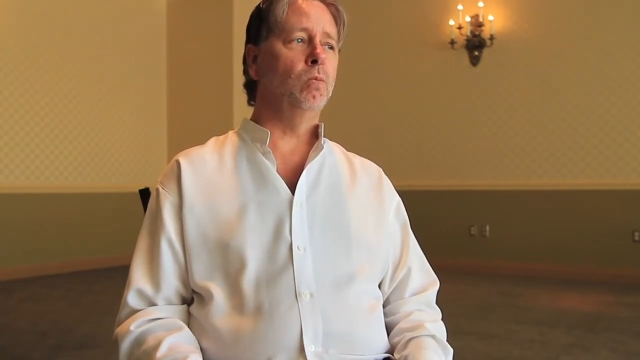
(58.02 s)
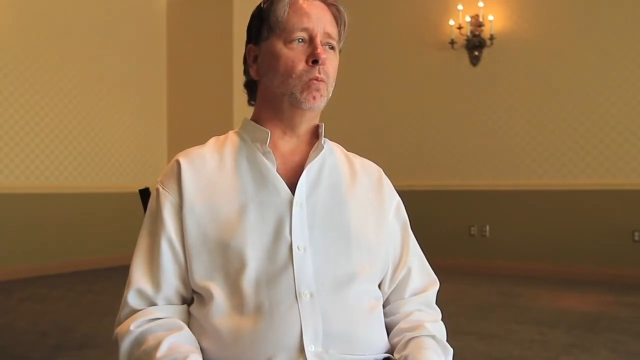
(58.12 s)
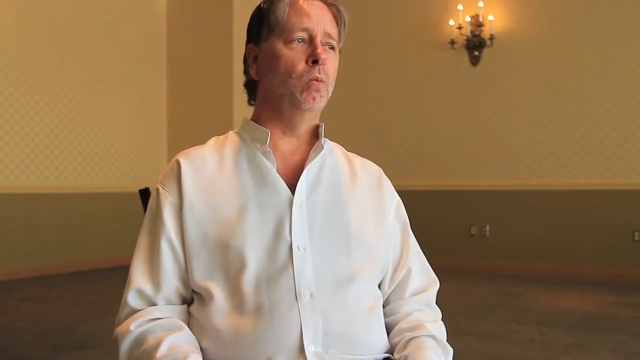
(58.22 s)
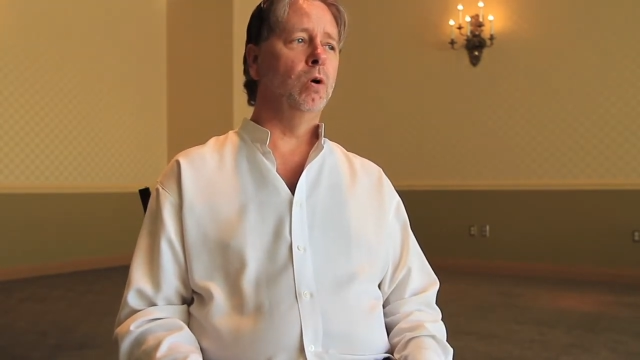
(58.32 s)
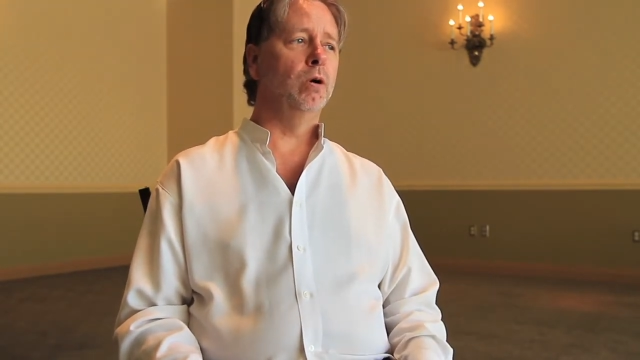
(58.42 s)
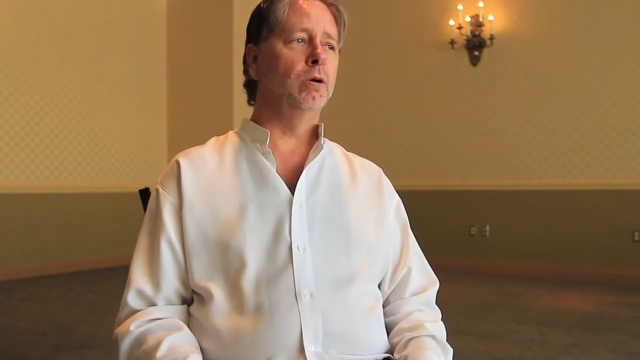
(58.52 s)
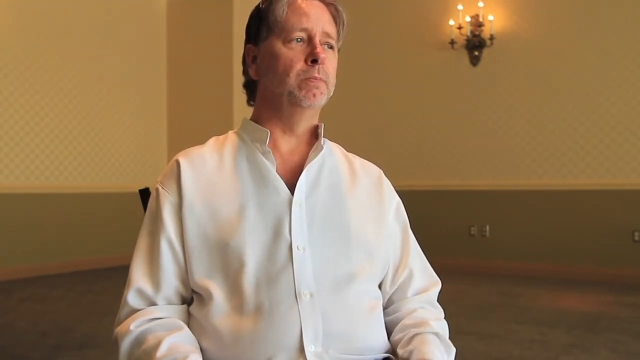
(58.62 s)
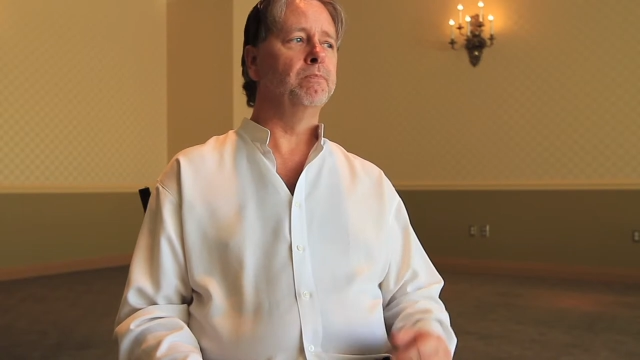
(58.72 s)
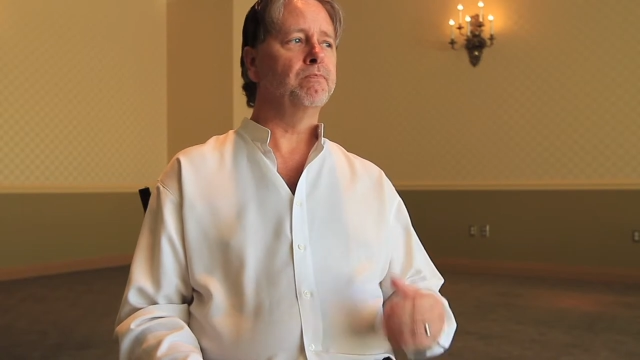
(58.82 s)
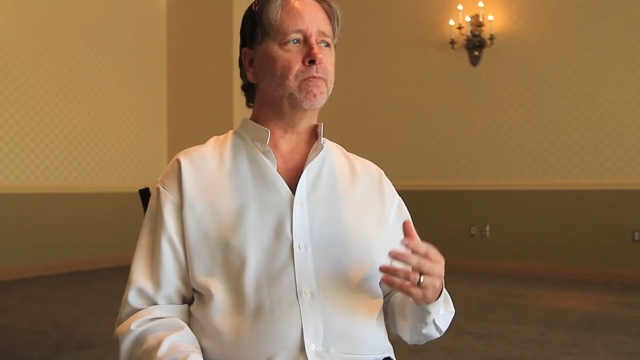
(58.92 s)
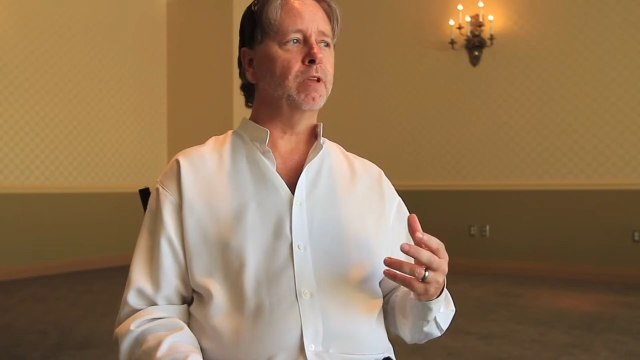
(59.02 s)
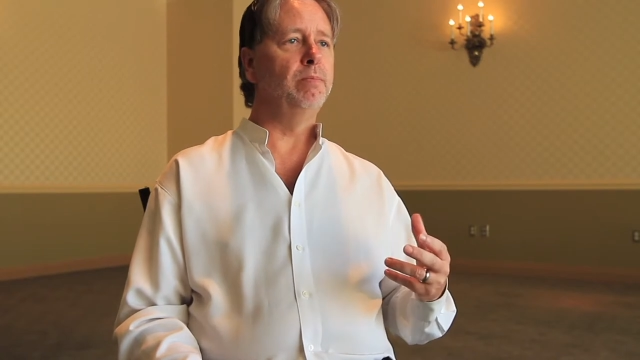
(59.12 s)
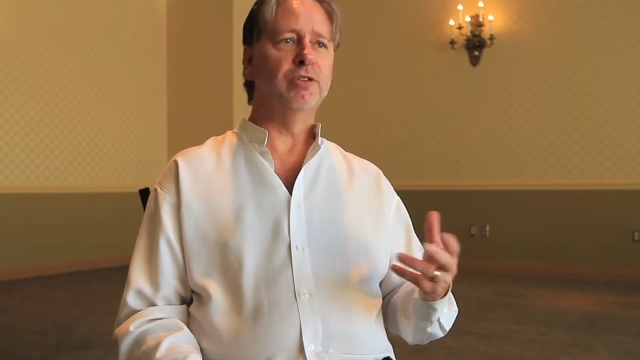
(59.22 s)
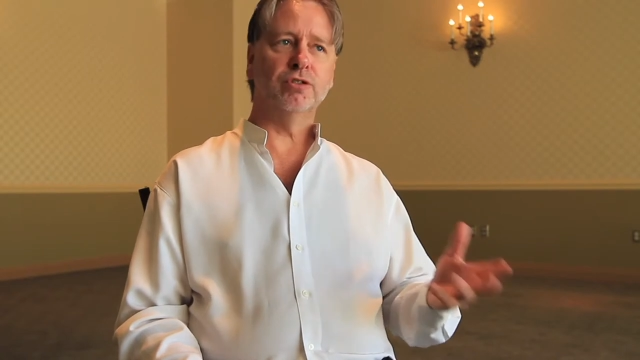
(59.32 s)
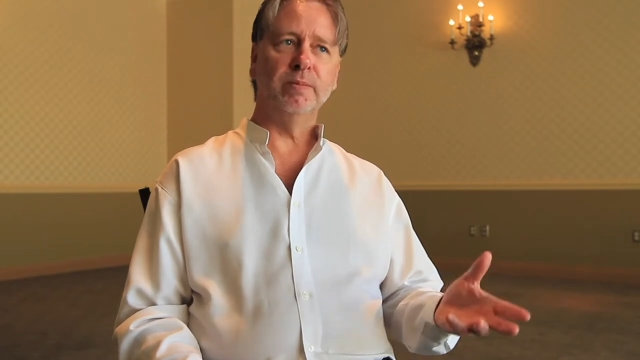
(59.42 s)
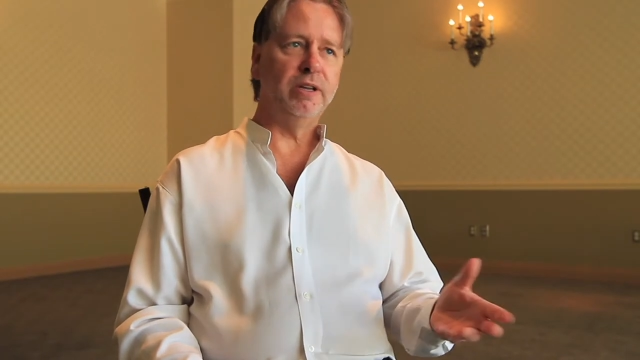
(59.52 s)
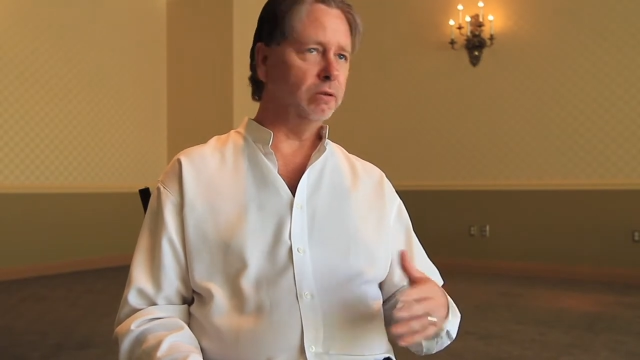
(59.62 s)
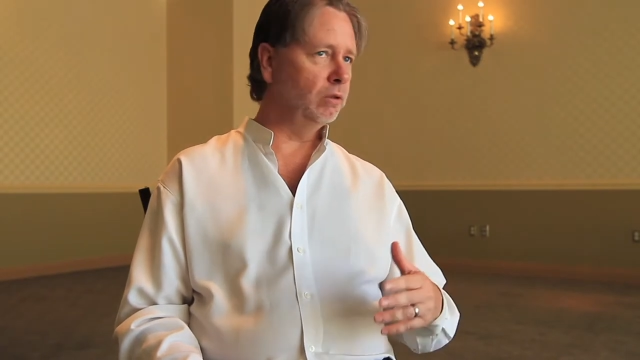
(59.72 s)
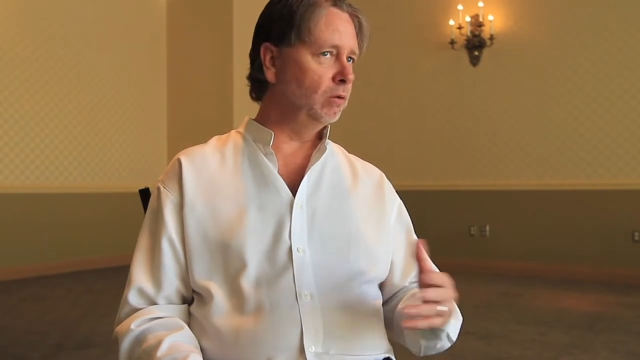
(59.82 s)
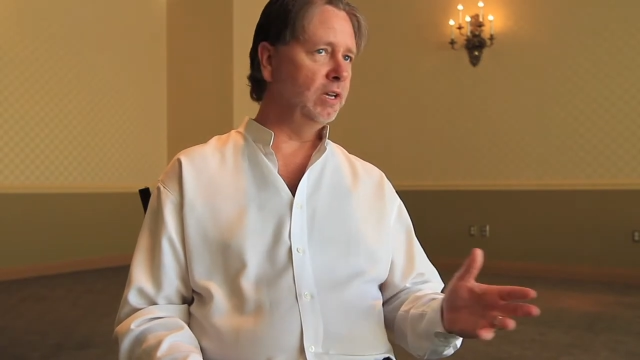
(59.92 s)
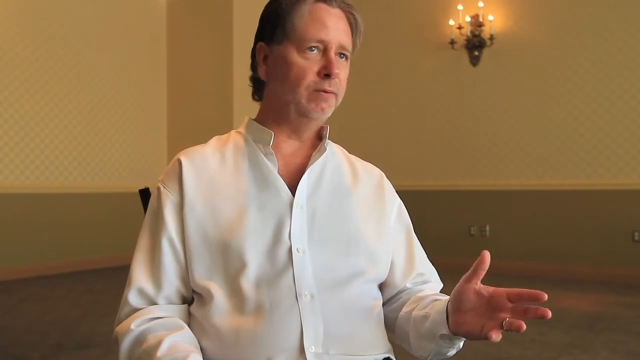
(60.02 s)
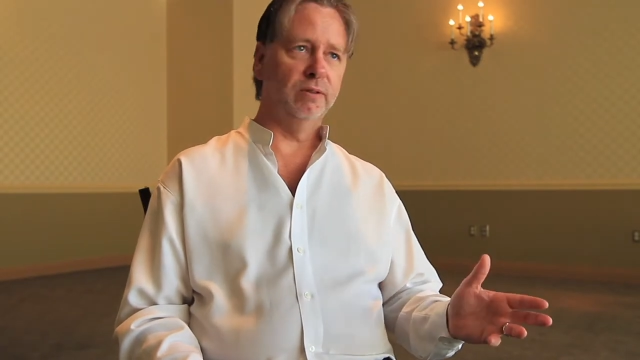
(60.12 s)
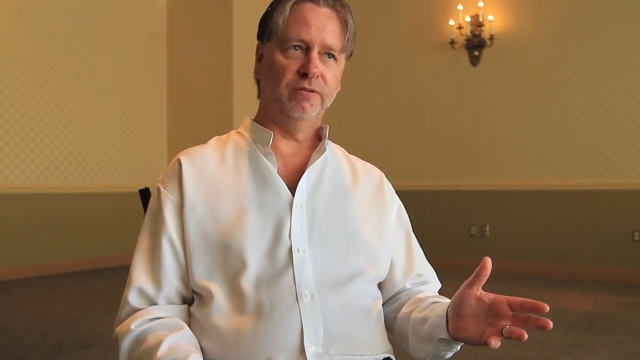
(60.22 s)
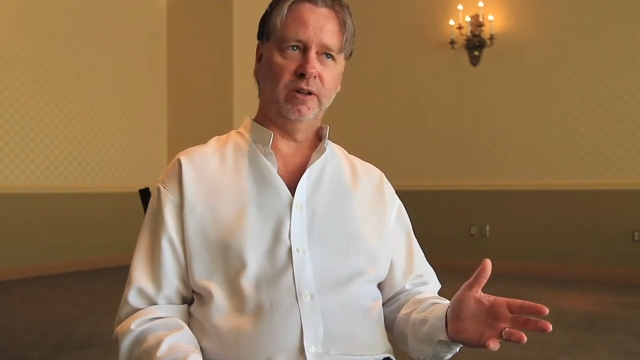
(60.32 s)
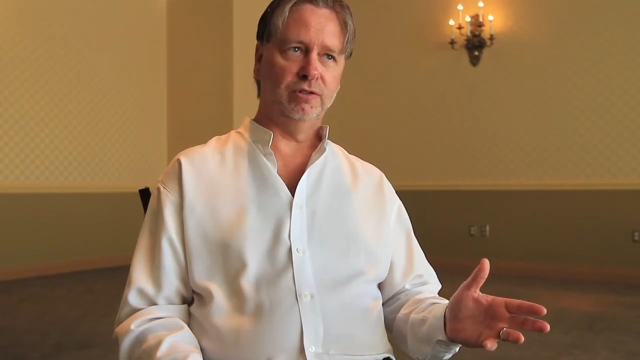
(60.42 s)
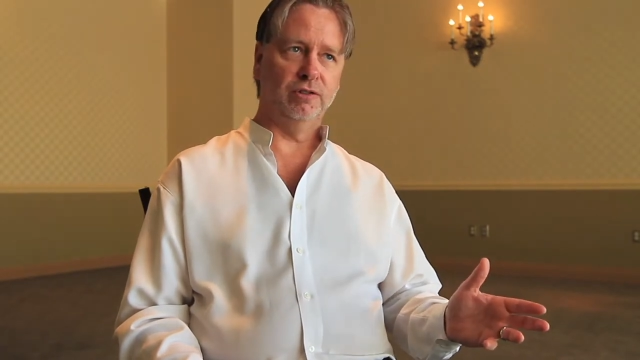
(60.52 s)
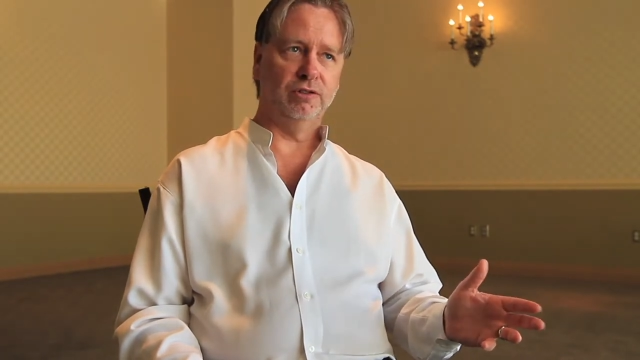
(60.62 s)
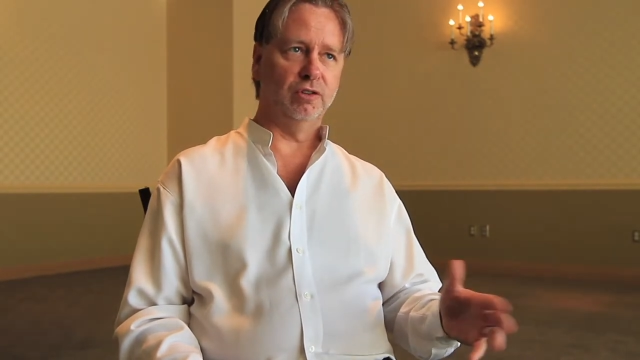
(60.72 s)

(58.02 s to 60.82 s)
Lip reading: were misdemeanor, low-level offenses,